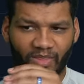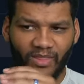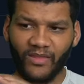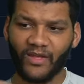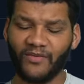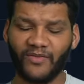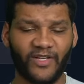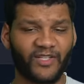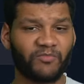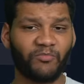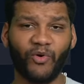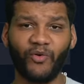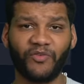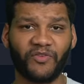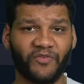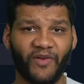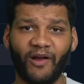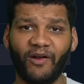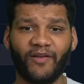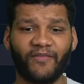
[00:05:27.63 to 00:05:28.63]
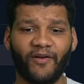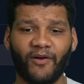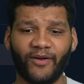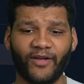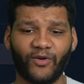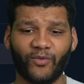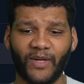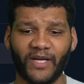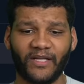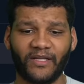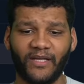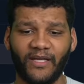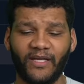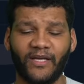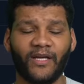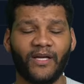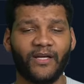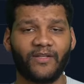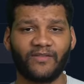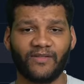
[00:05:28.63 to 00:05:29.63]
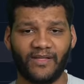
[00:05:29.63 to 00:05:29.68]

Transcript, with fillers: This moves very, very quickly to